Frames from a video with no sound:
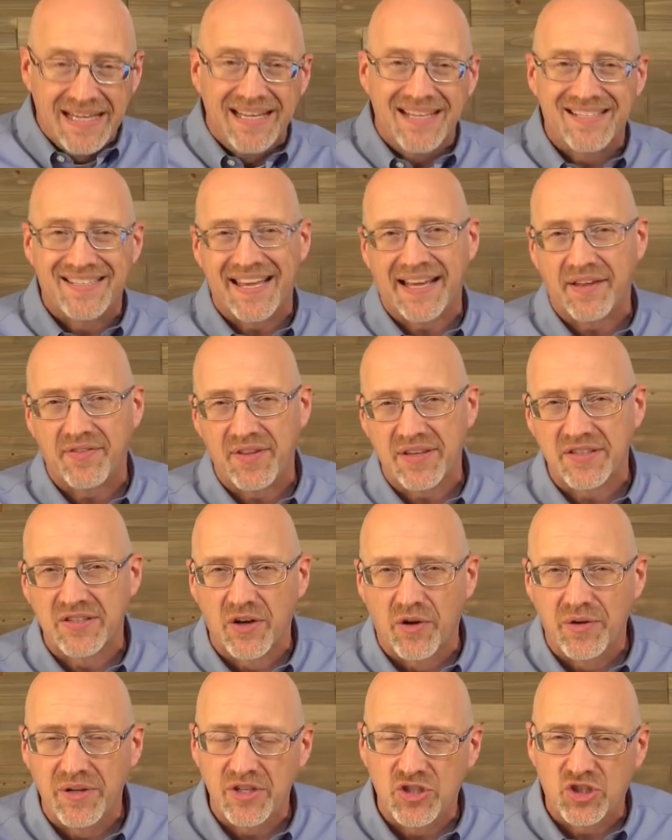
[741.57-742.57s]
In 2
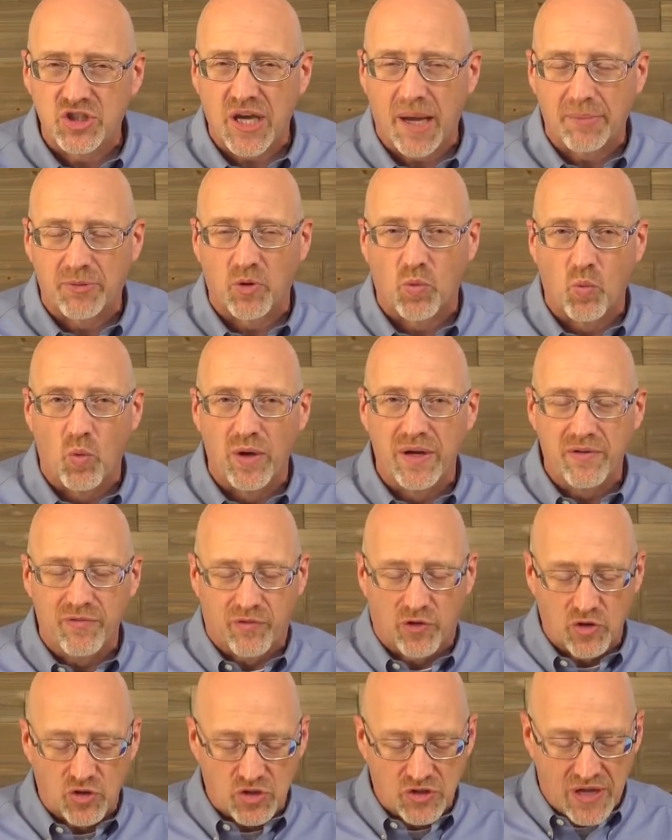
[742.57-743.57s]
Thessalonians chapter 1
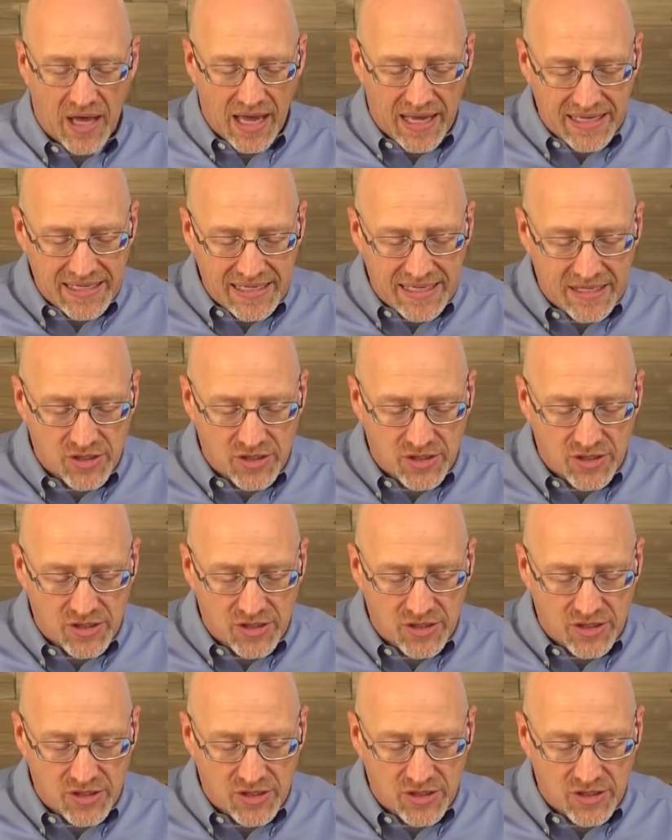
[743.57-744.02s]
and verse 9,